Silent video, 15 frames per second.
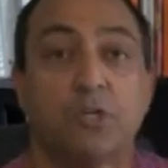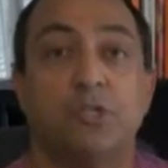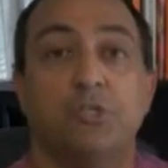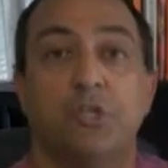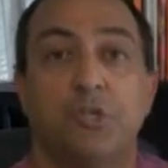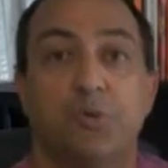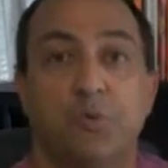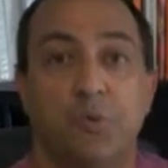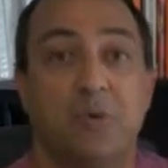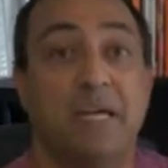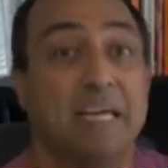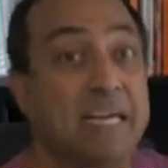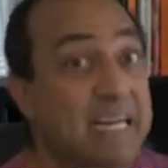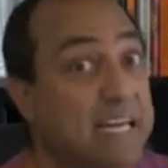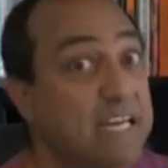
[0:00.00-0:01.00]
2,
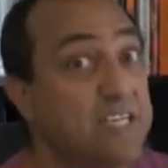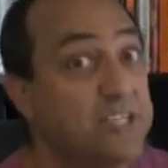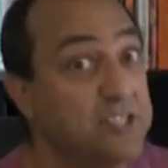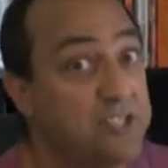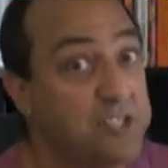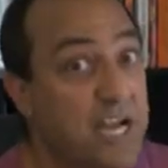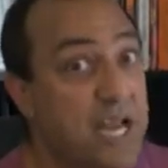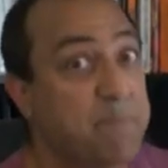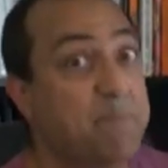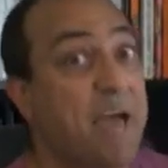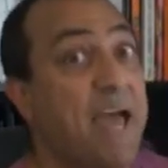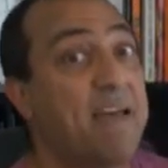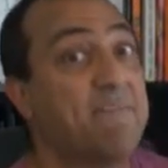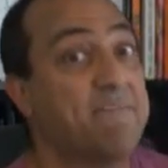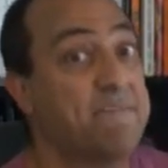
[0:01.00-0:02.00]
in shape
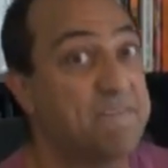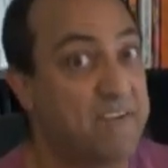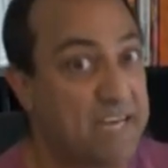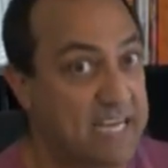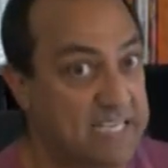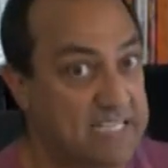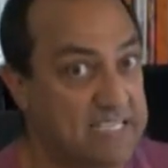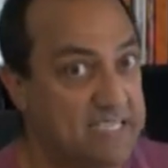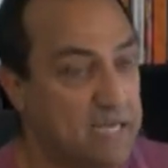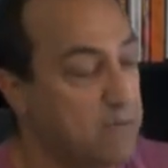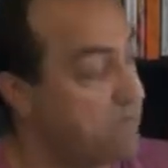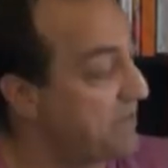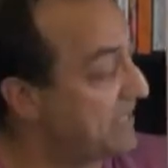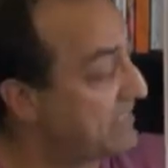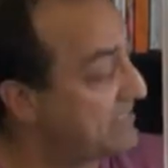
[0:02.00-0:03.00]
and fit,
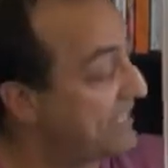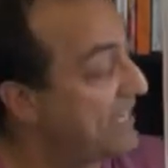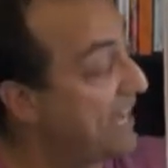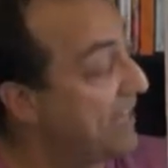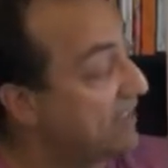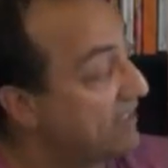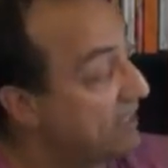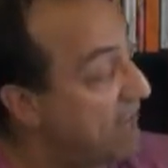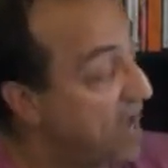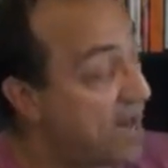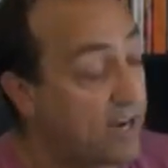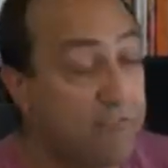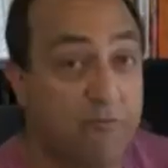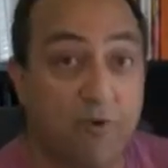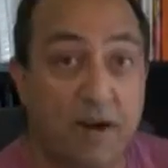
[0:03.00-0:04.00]
because they got a
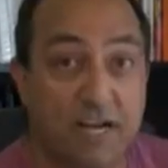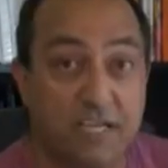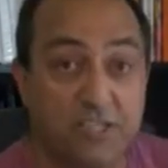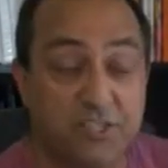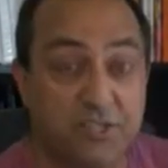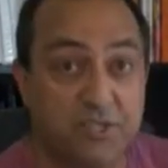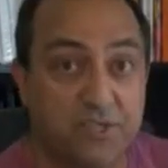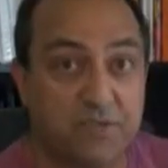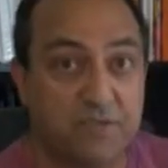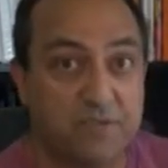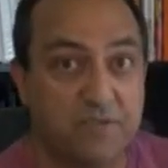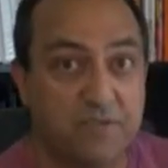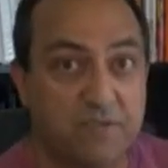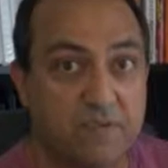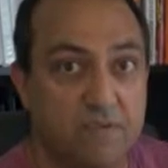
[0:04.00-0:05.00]
lot of running to do.
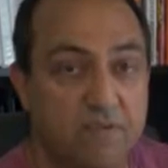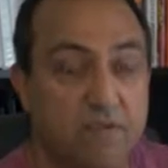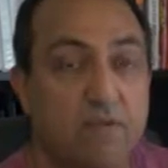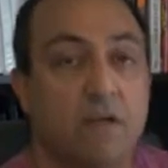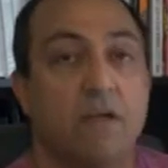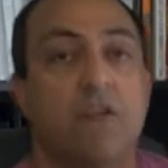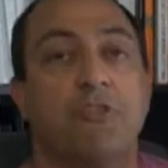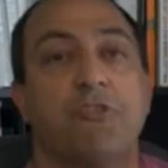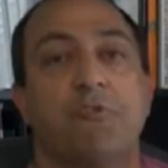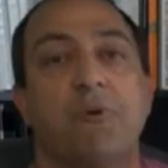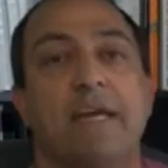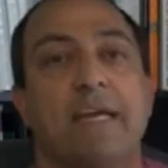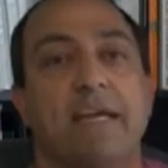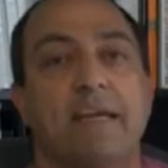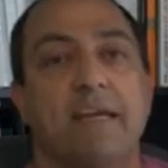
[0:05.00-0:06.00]

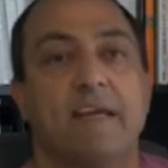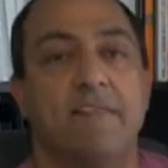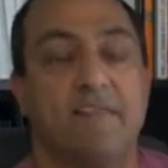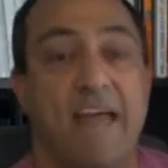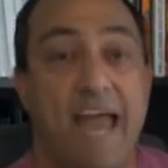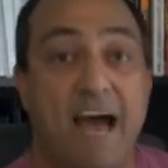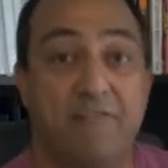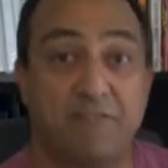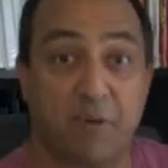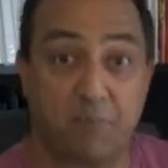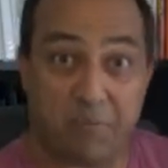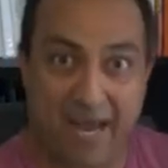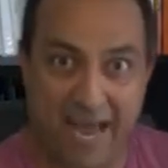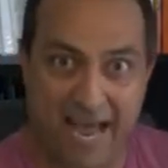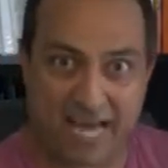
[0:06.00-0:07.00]
3, they have to
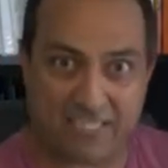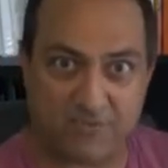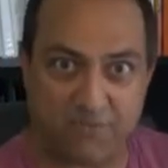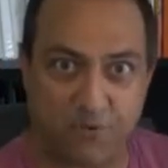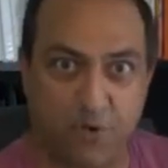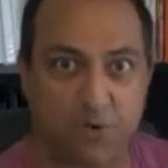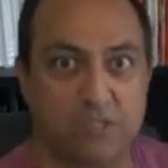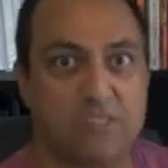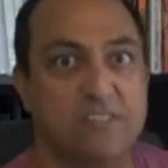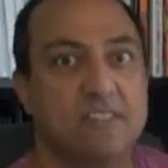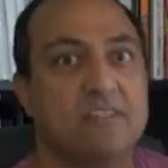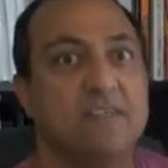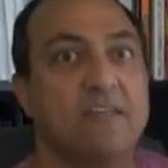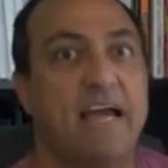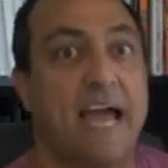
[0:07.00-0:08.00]
pass first
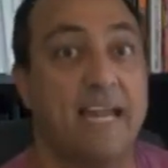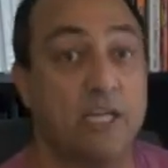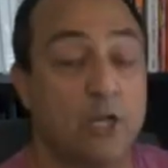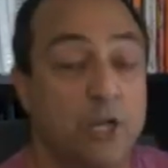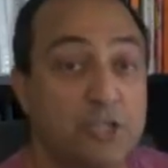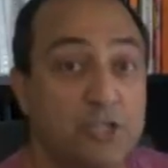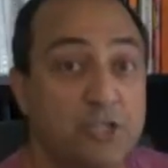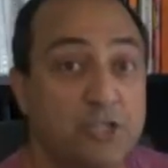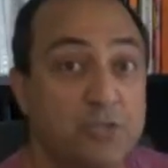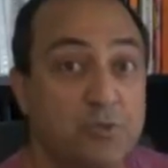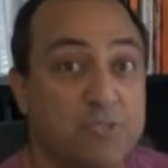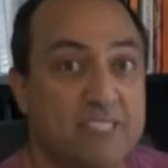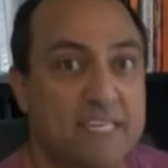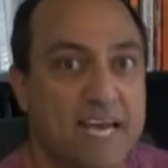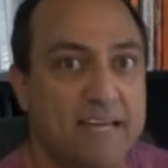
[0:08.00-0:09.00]
and look to
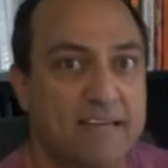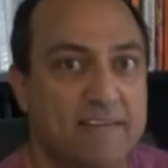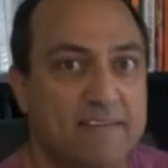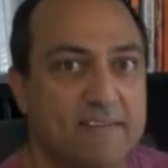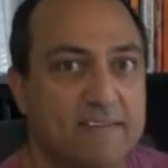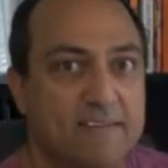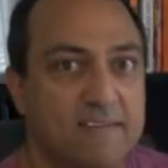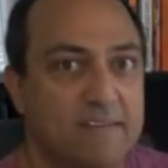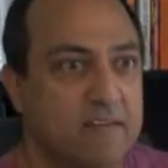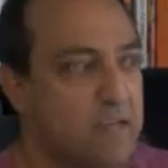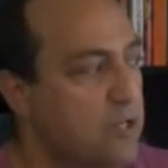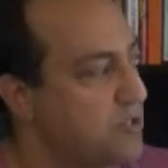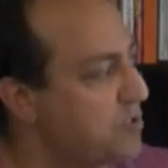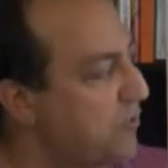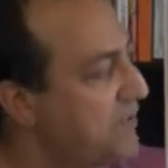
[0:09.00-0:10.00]
shoot second.
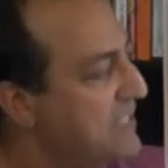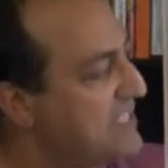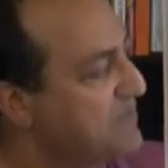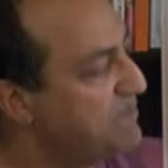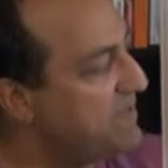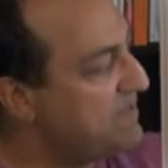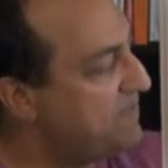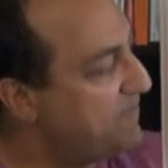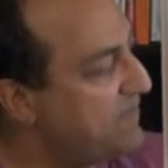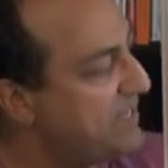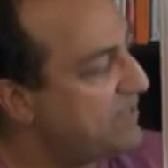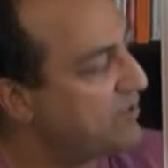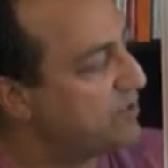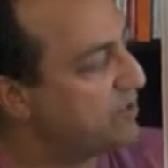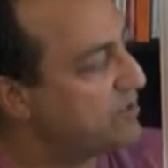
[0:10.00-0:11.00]
So these
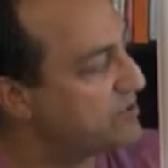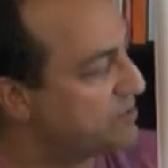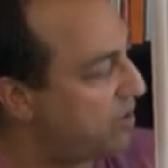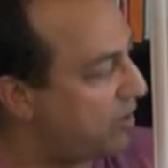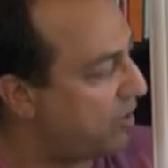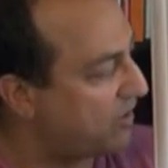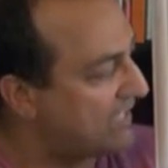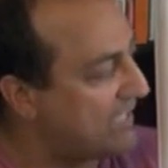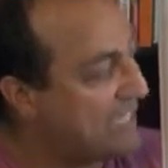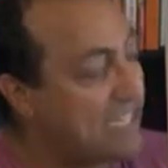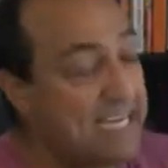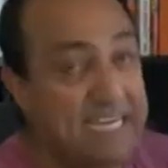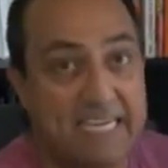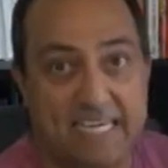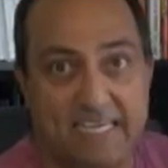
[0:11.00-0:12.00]
midfielders are
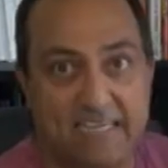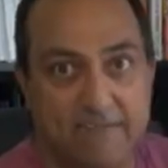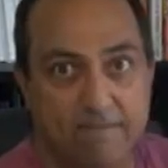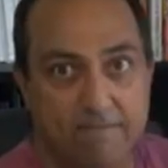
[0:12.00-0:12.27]
key.